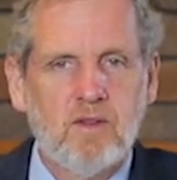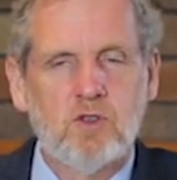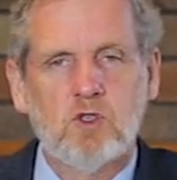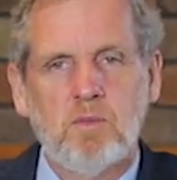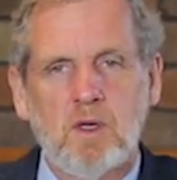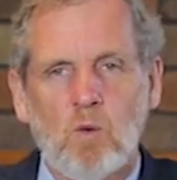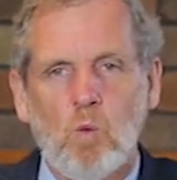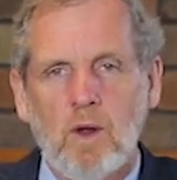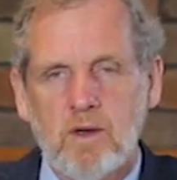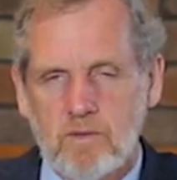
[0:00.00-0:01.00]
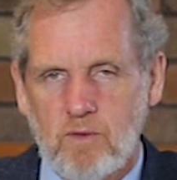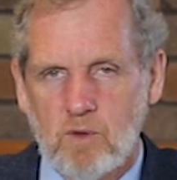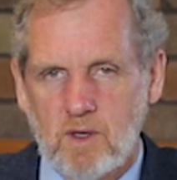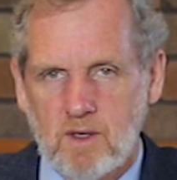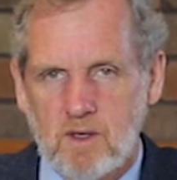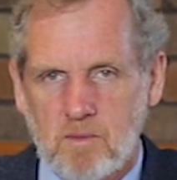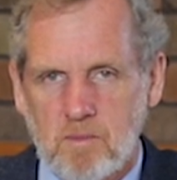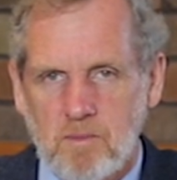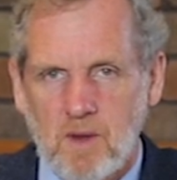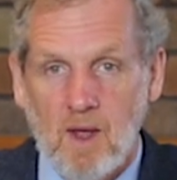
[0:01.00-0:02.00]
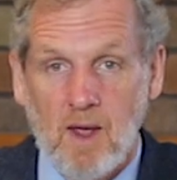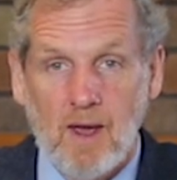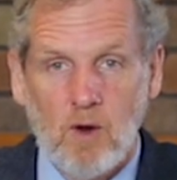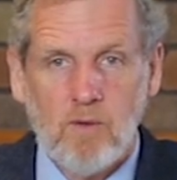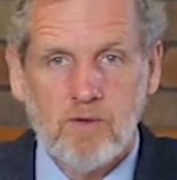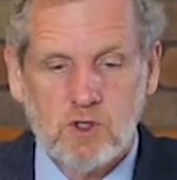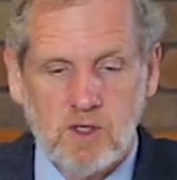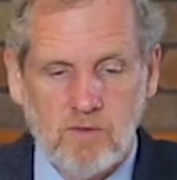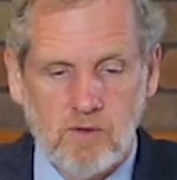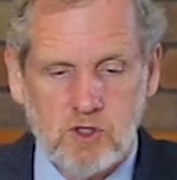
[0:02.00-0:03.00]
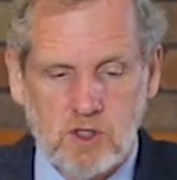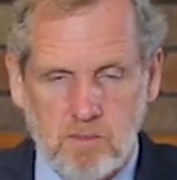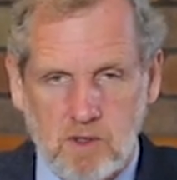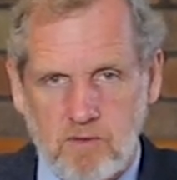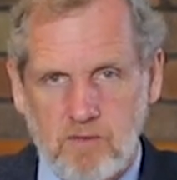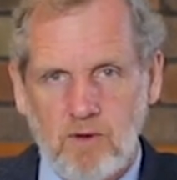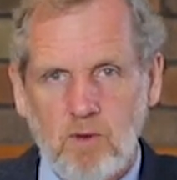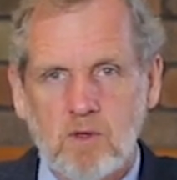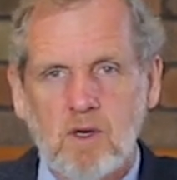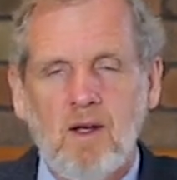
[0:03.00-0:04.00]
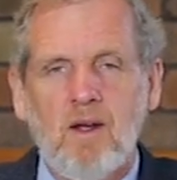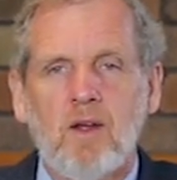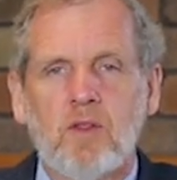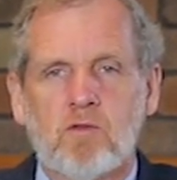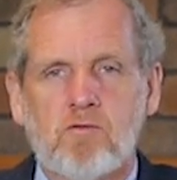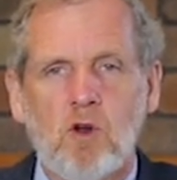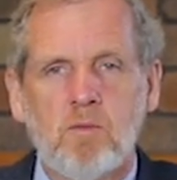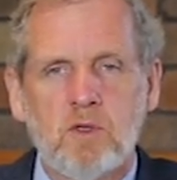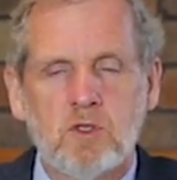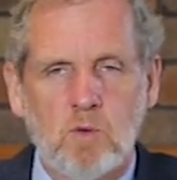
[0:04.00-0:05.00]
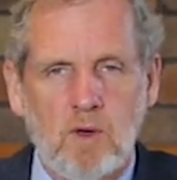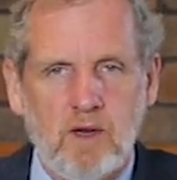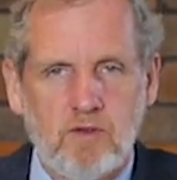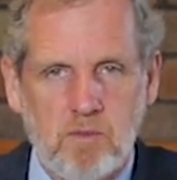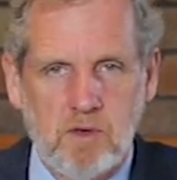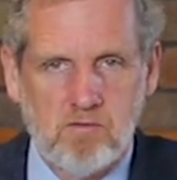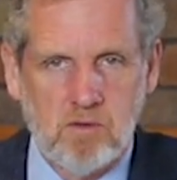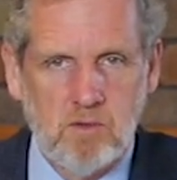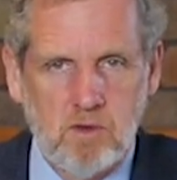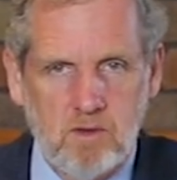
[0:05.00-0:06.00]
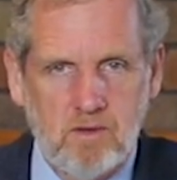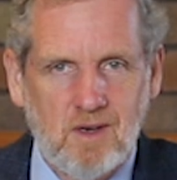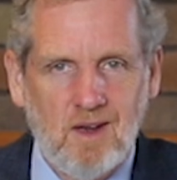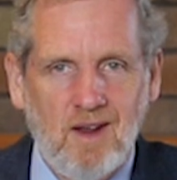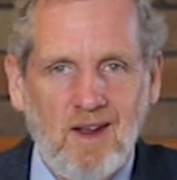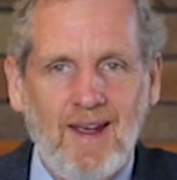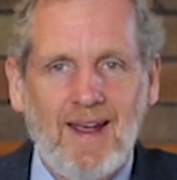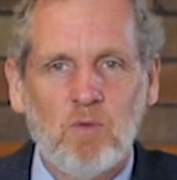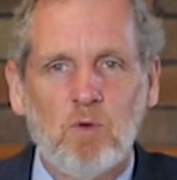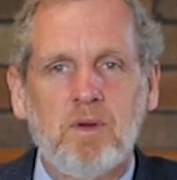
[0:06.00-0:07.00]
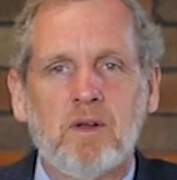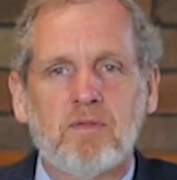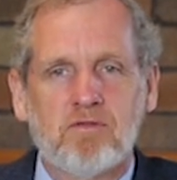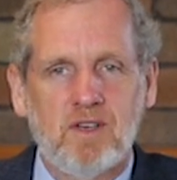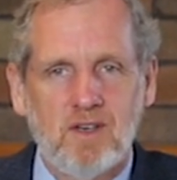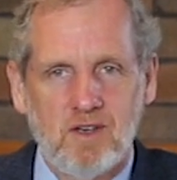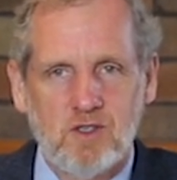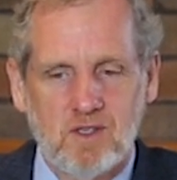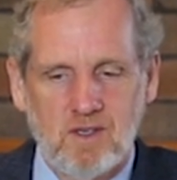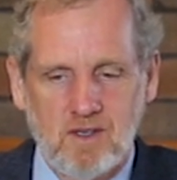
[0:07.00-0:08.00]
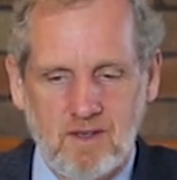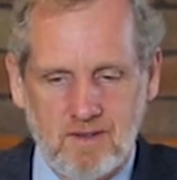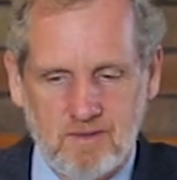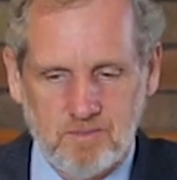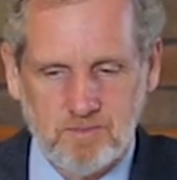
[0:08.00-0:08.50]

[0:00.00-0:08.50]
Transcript: This will be a wonderful kingdom. And obviously, for this to be fulfilled, the Romans will have to be removed and will be a free nation again.